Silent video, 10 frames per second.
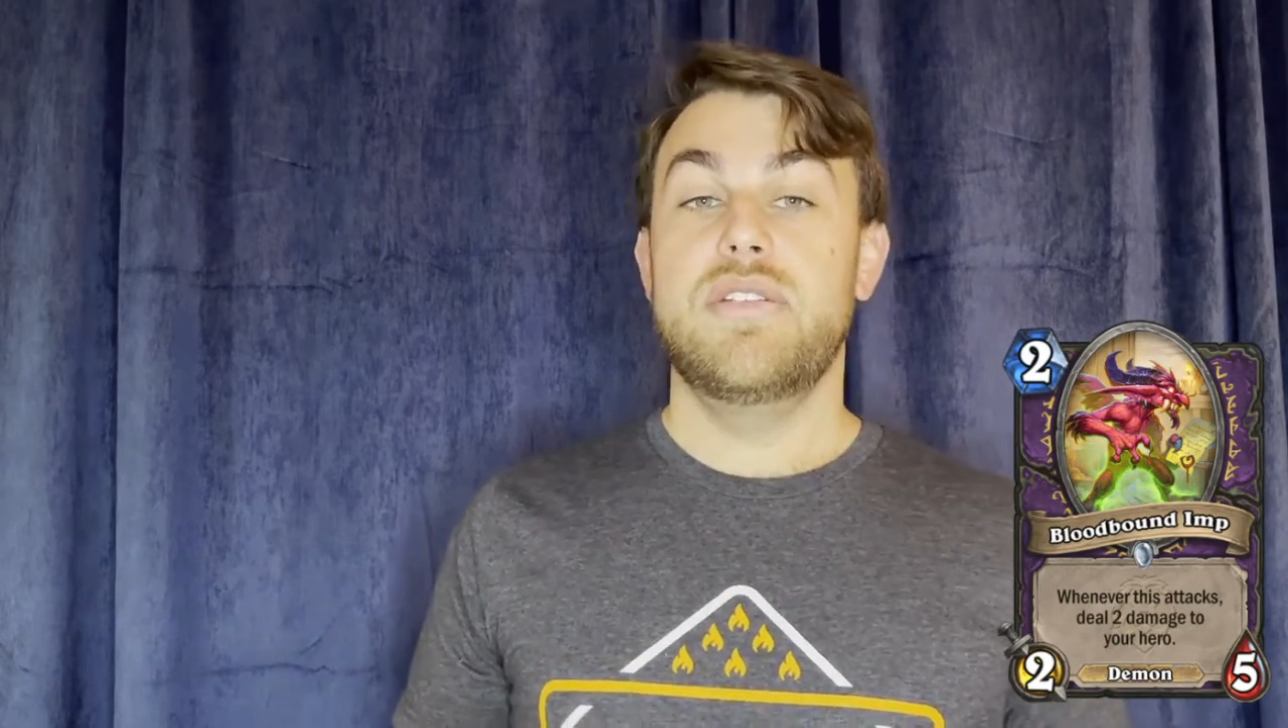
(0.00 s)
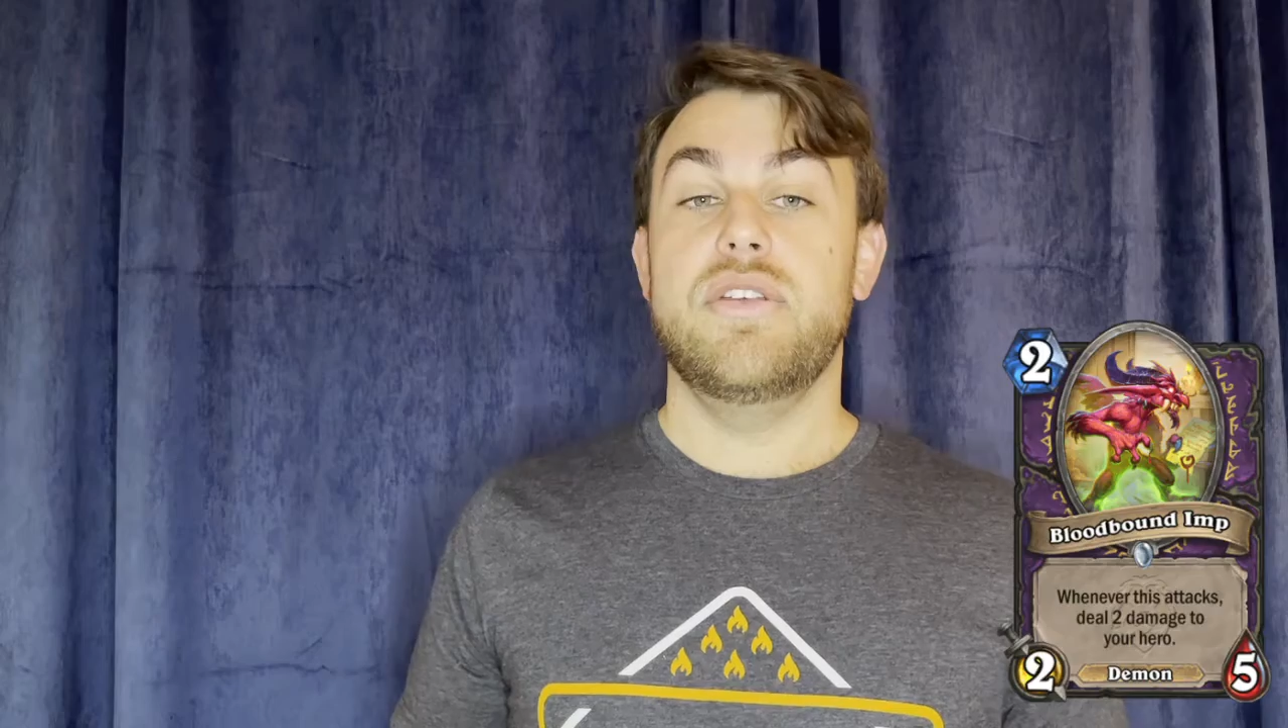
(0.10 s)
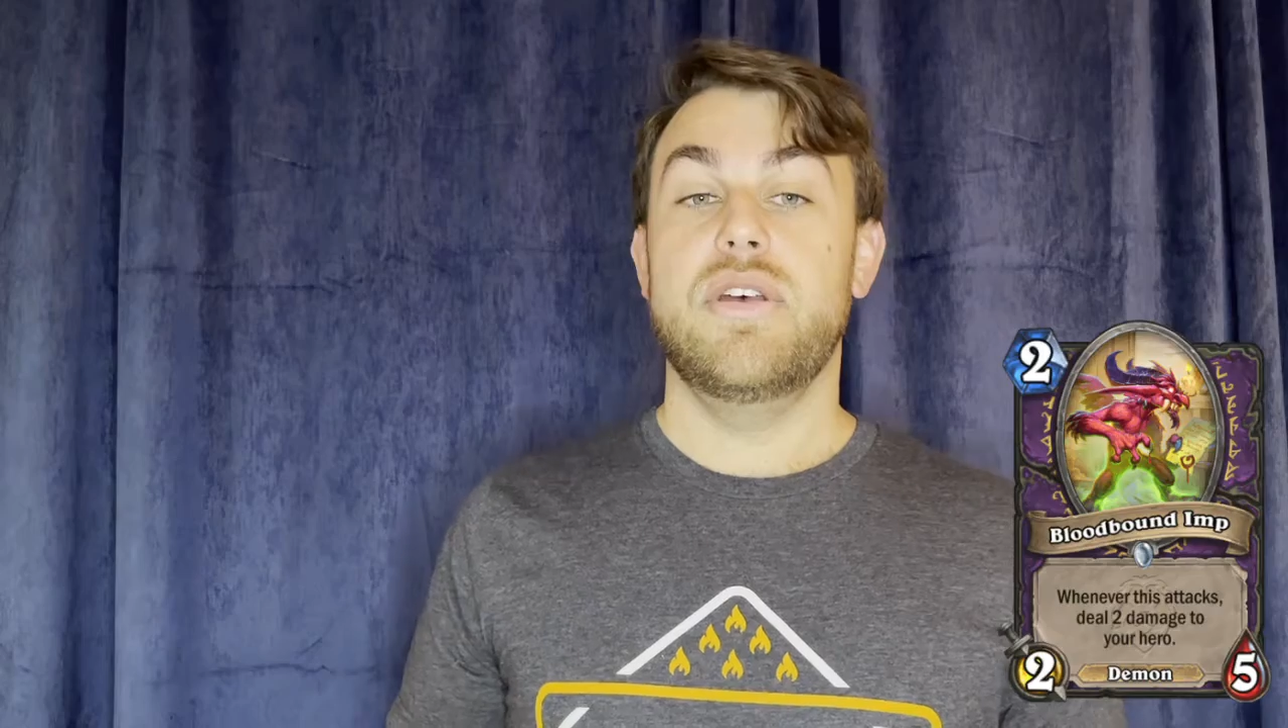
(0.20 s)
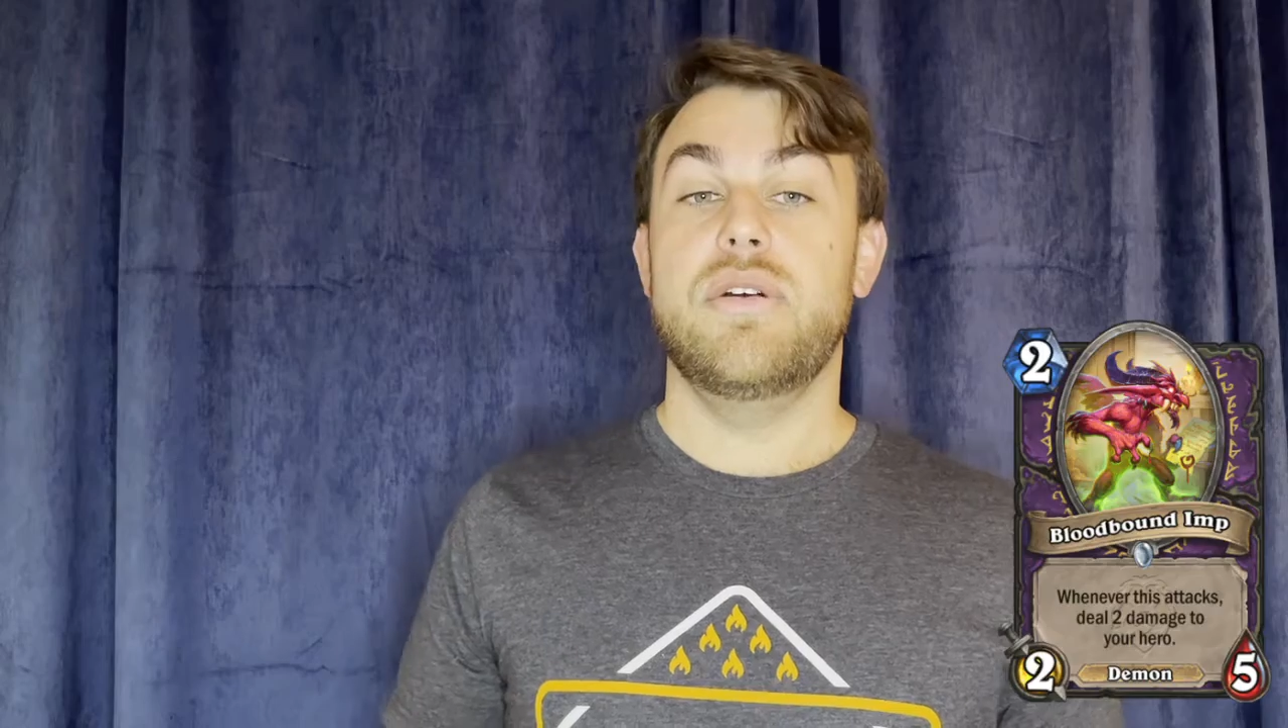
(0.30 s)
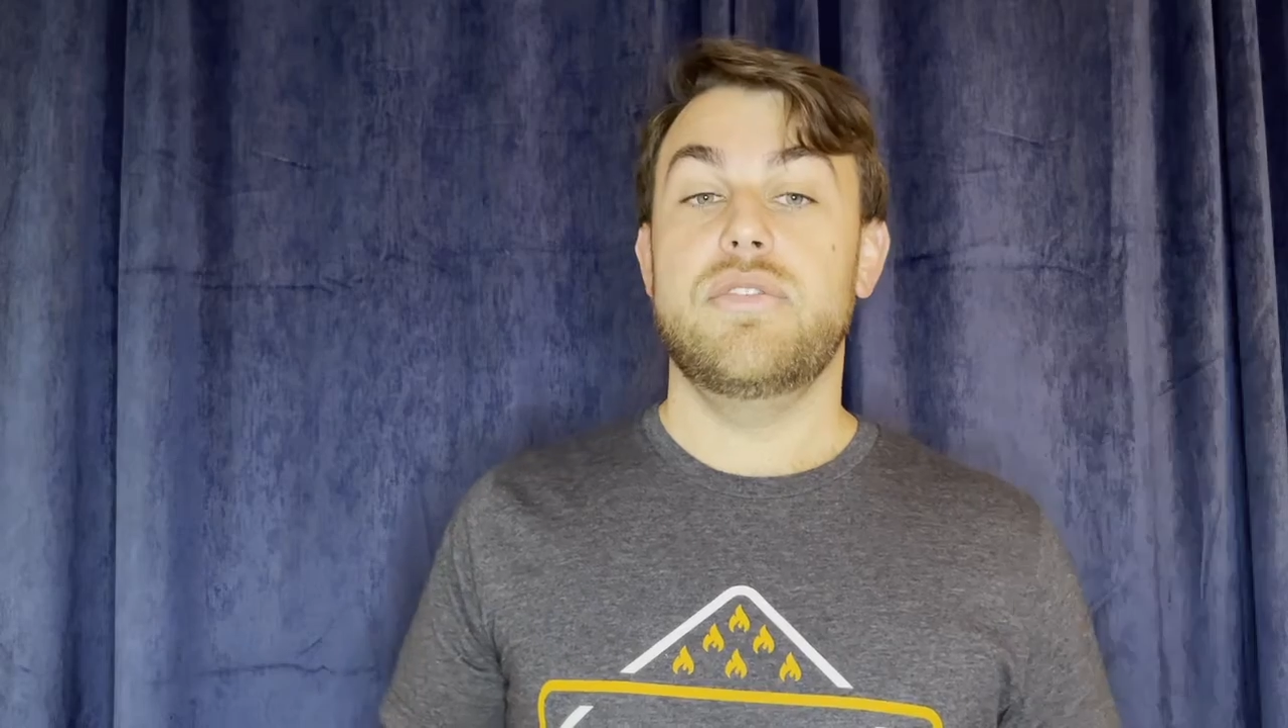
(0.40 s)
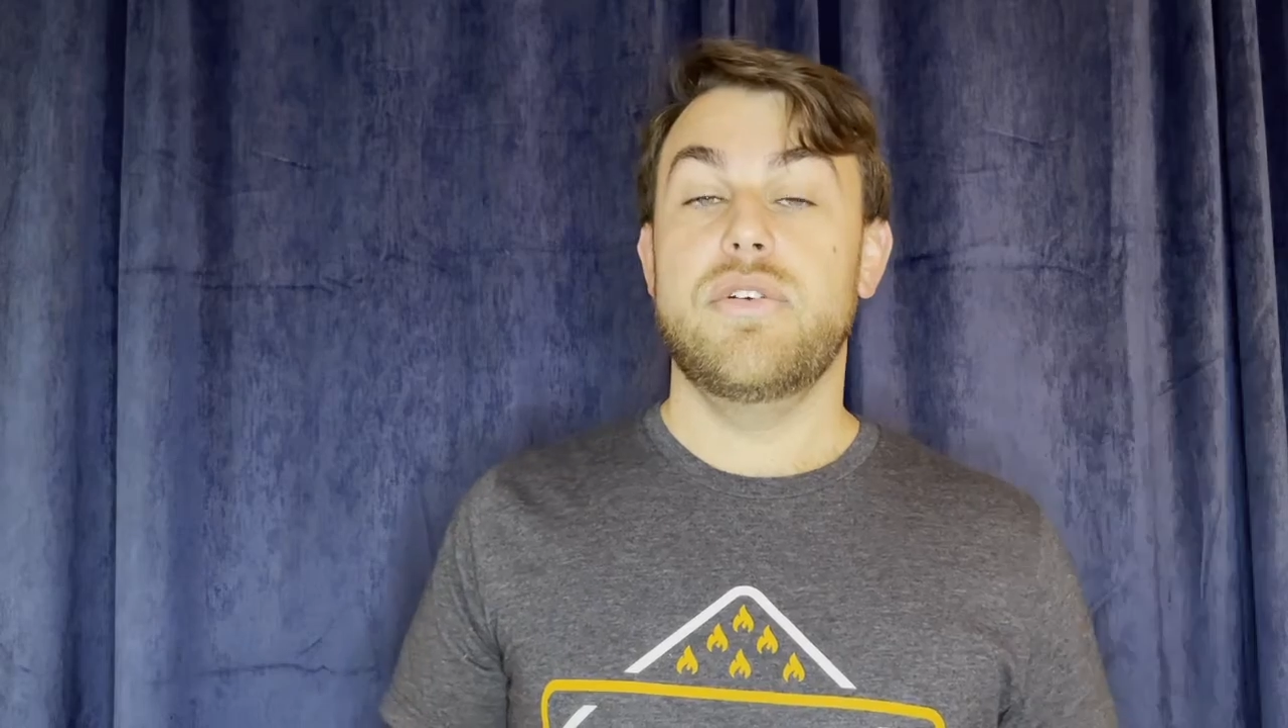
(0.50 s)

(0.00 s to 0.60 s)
to